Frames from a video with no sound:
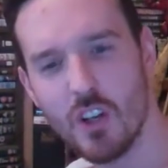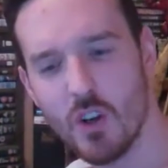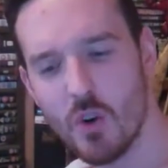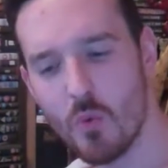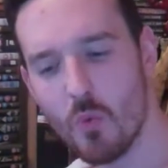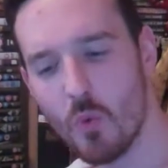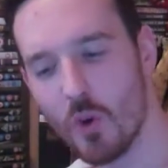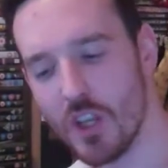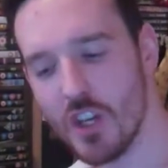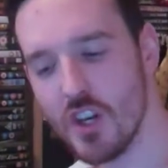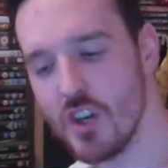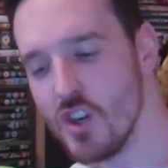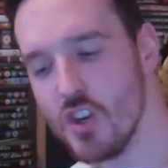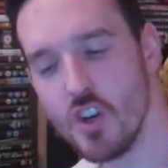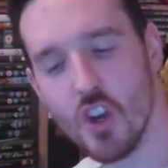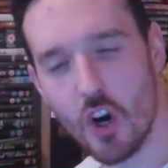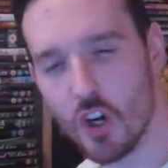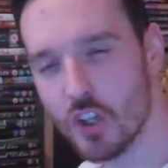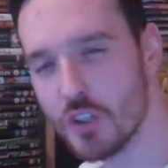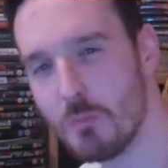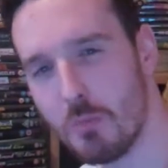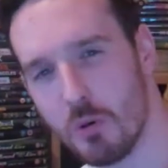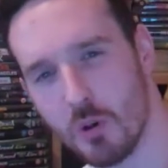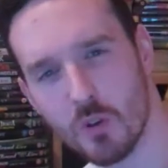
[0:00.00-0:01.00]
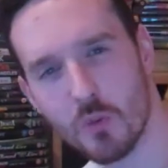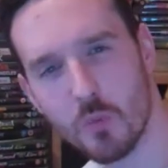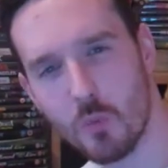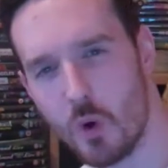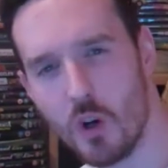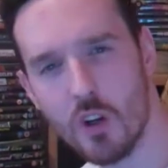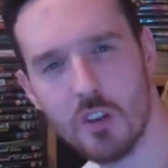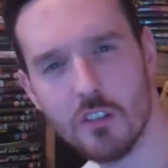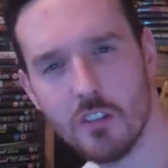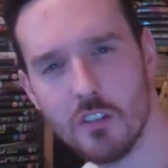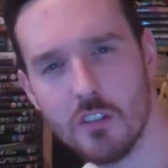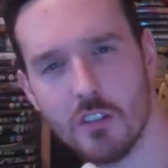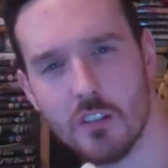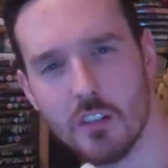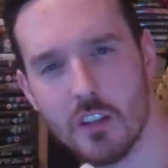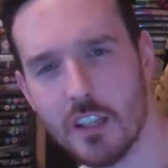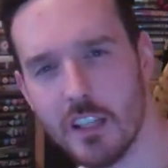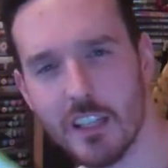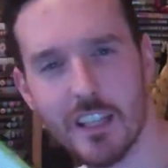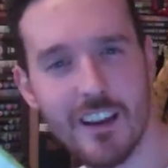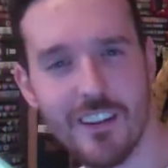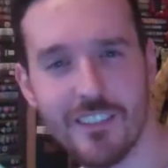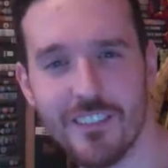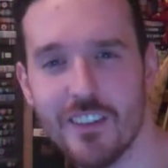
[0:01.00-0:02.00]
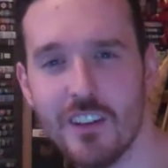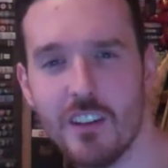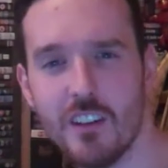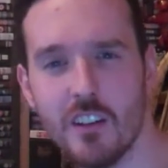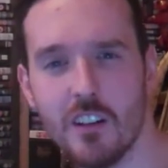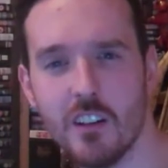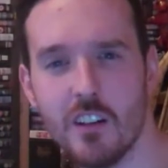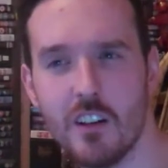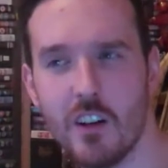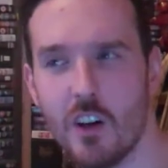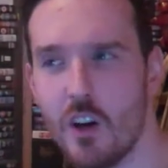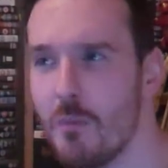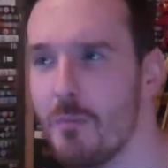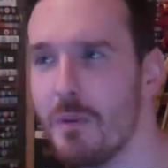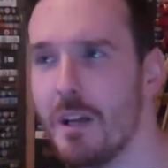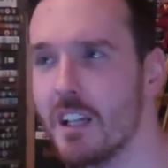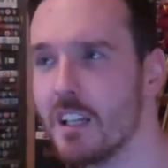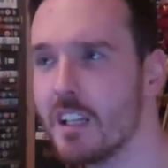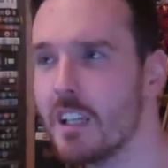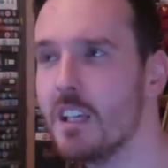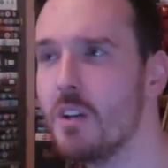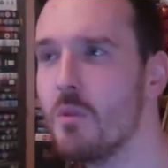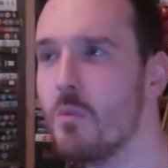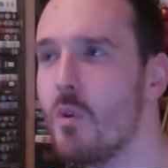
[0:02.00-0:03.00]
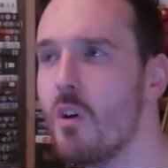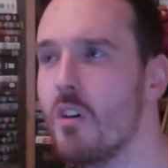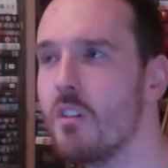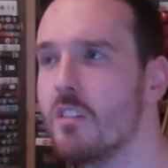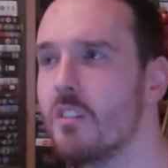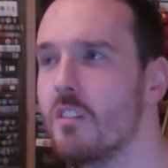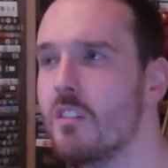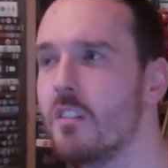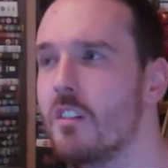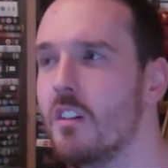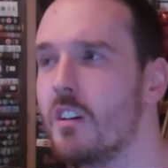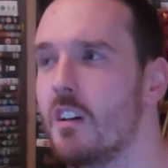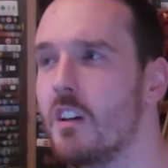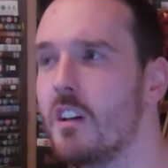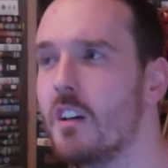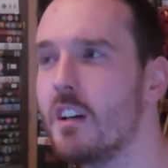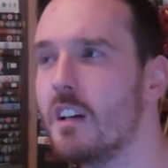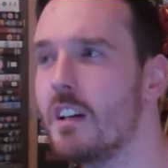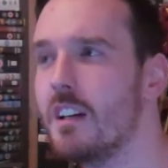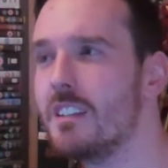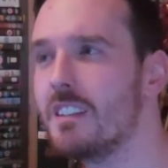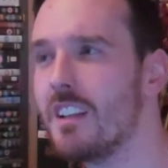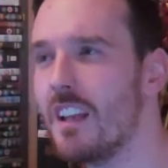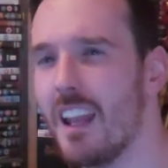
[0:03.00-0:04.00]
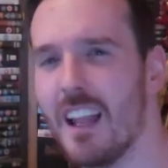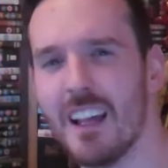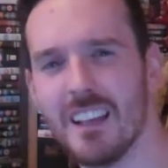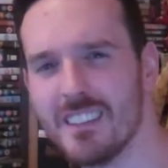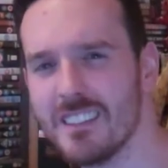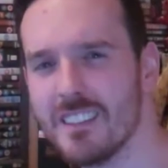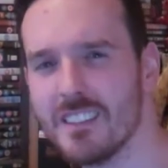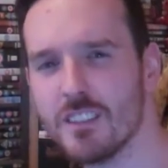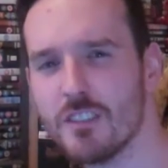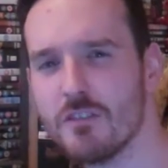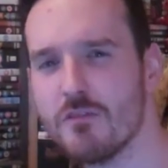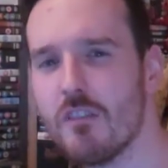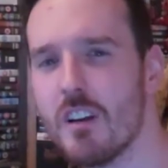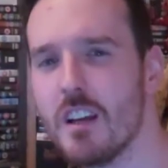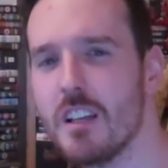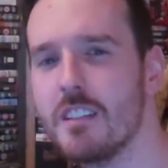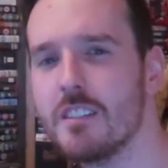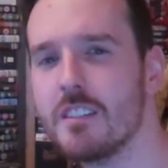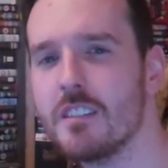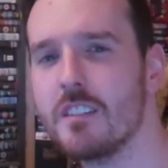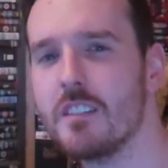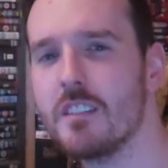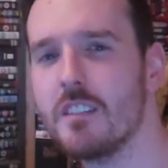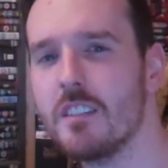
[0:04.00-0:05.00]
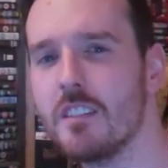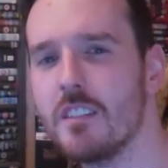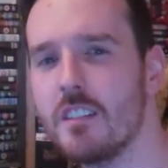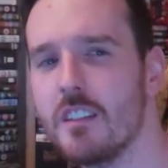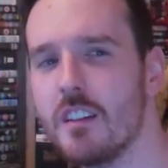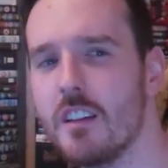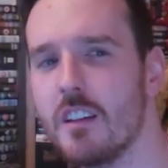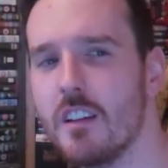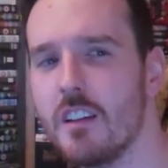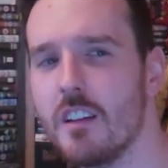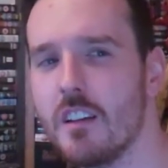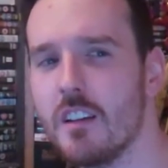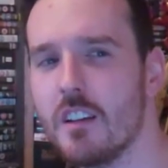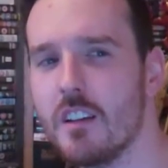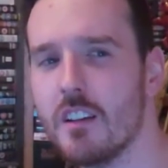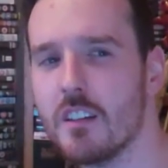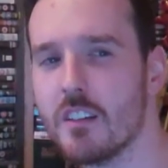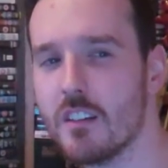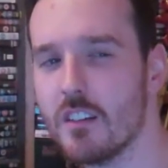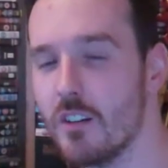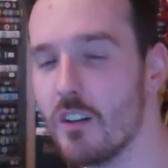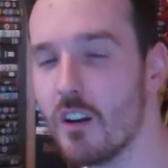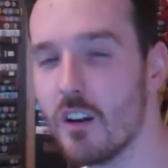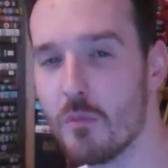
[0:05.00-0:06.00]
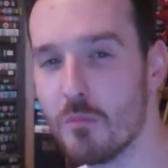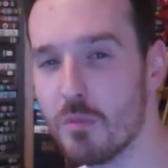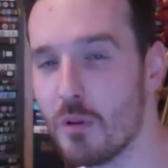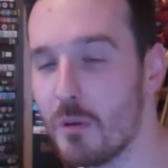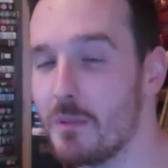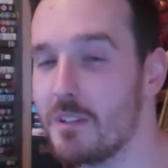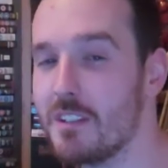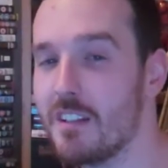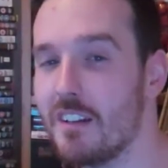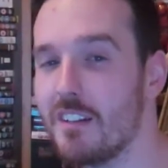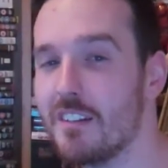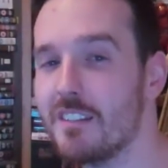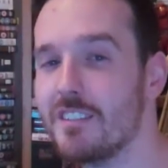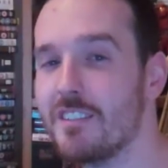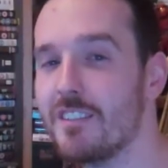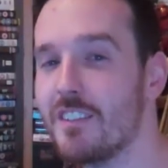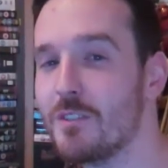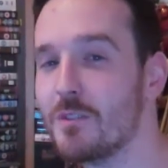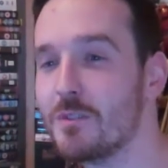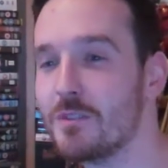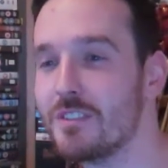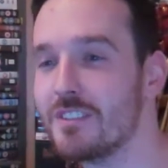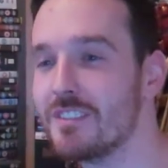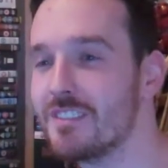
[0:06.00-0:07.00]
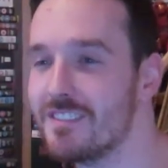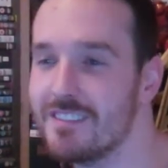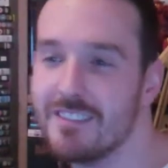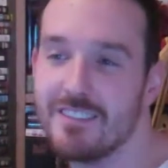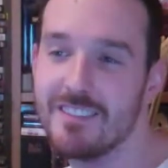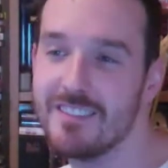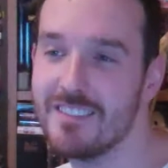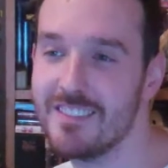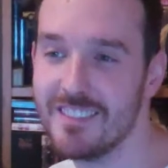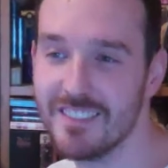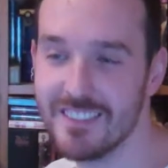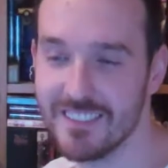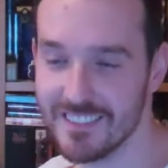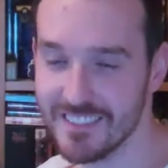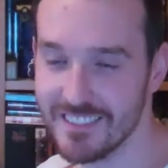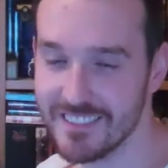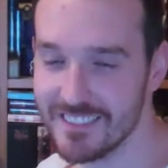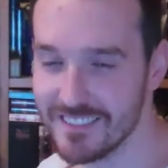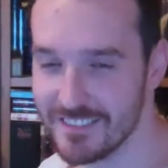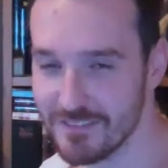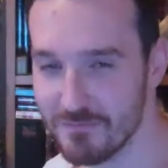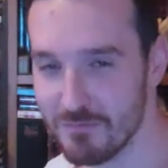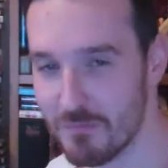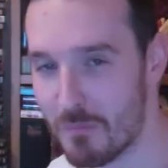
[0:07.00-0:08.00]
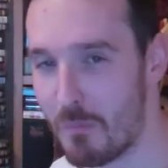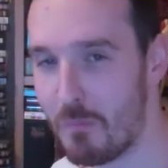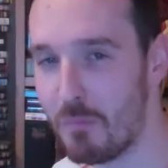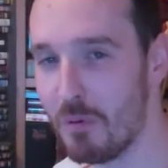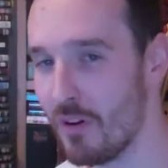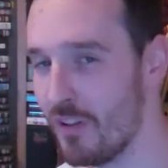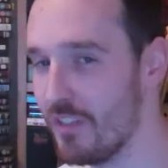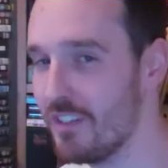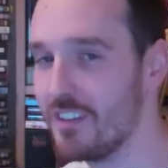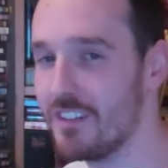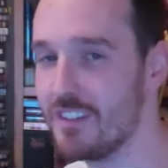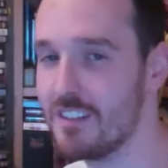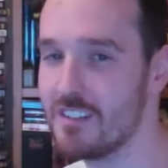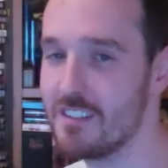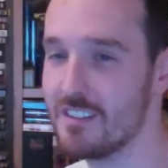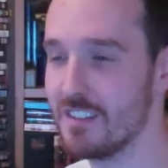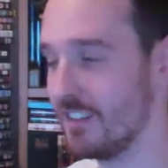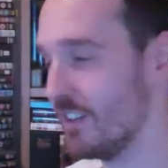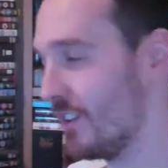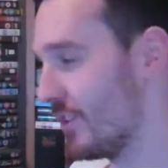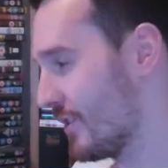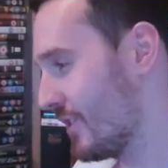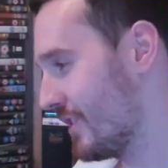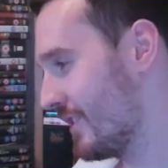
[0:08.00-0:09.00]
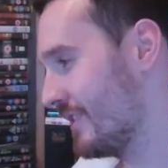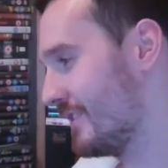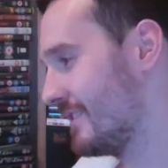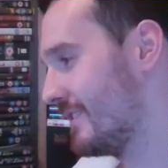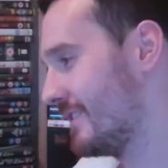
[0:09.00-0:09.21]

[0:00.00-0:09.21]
what do you not put one in there for? On Metal Gear one? Is it licensing rights? Google would probably tell us if I was bothered to look.